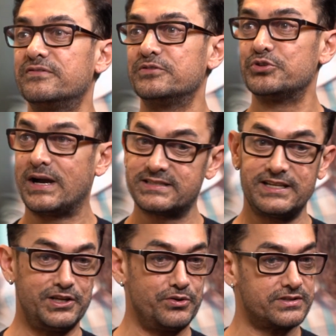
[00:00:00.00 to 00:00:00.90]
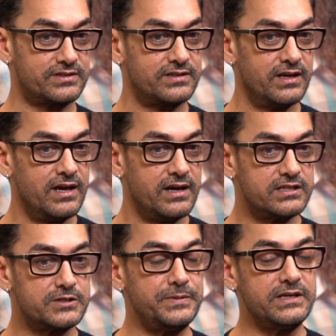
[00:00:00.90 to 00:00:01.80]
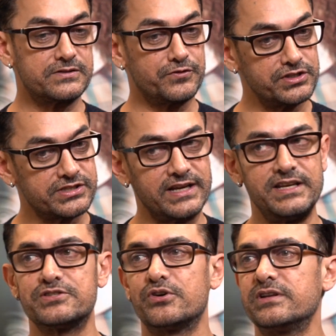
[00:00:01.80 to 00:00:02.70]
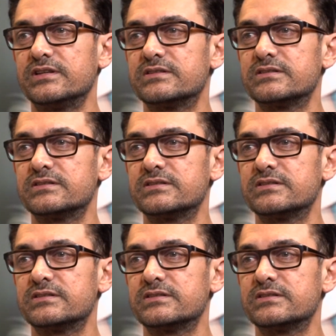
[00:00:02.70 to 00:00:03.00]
So I said, you know, it speaks for the Chinese audience.